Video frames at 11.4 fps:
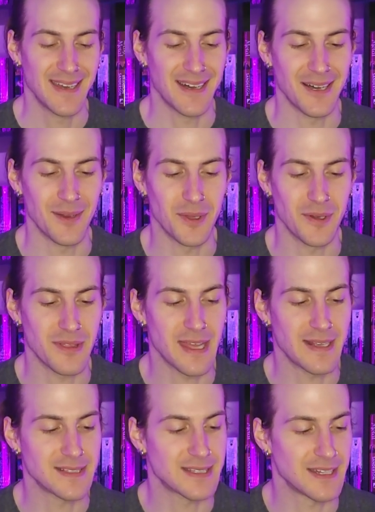There are
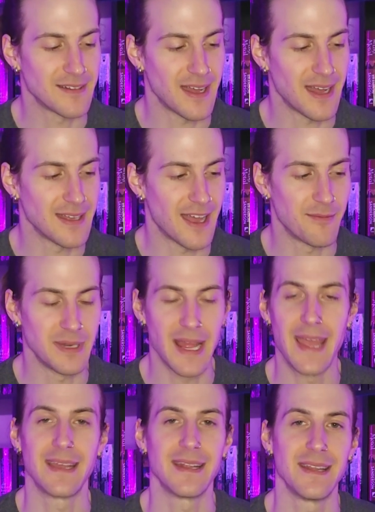things that have been
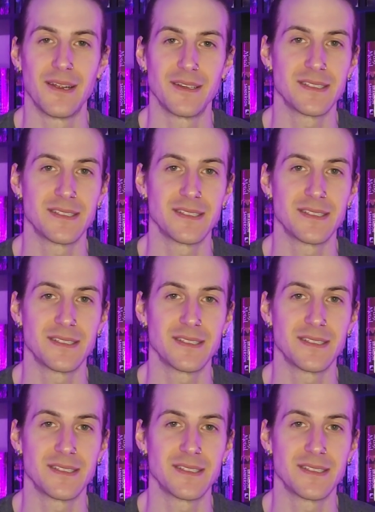hanging in there